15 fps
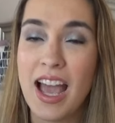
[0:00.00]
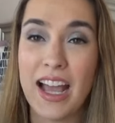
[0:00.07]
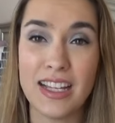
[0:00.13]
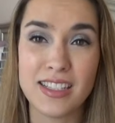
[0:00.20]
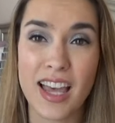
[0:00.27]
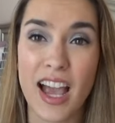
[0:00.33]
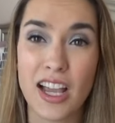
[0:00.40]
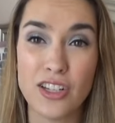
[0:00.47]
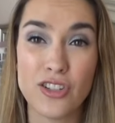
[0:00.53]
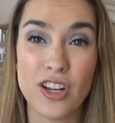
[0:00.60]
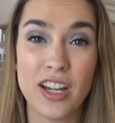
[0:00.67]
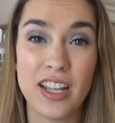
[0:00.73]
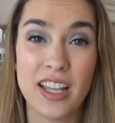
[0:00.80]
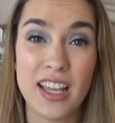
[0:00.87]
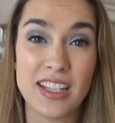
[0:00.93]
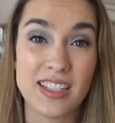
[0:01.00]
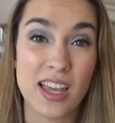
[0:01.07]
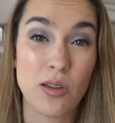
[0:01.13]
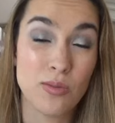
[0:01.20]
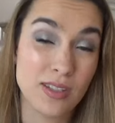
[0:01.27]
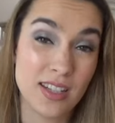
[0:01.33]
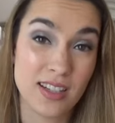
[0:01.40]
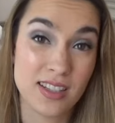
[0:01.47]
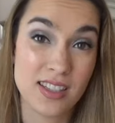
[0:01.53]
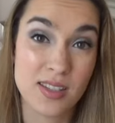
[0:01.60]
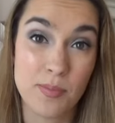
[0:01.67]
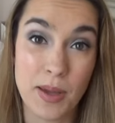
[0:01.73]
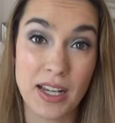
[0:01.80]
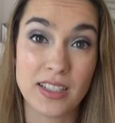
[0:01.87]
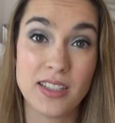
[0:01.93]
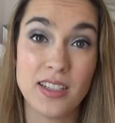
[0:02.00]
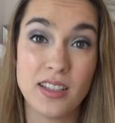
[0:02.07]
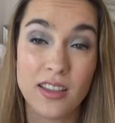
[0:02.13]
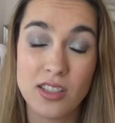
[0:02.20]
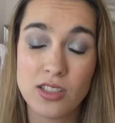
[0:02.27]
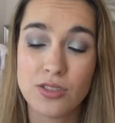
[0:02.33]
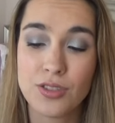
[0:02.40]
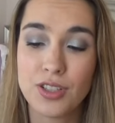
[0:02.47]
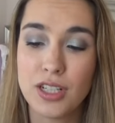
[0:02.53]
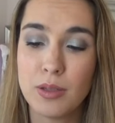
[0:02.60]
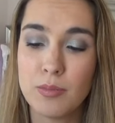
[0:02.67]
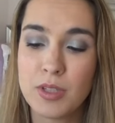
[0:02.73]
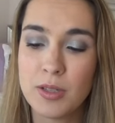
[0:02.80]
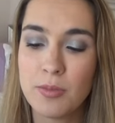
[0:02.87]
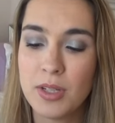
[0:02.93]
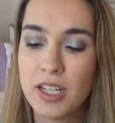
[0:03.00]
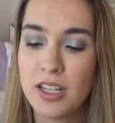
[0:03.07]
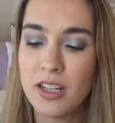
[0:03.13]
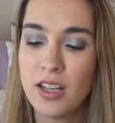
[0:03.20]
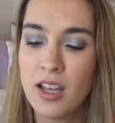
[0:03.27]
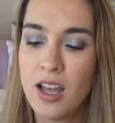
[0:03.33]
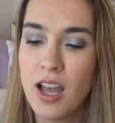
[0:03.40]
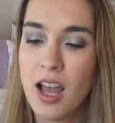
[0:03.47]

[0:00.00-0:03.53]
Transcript: as hydrating as I was expecting this cream to be,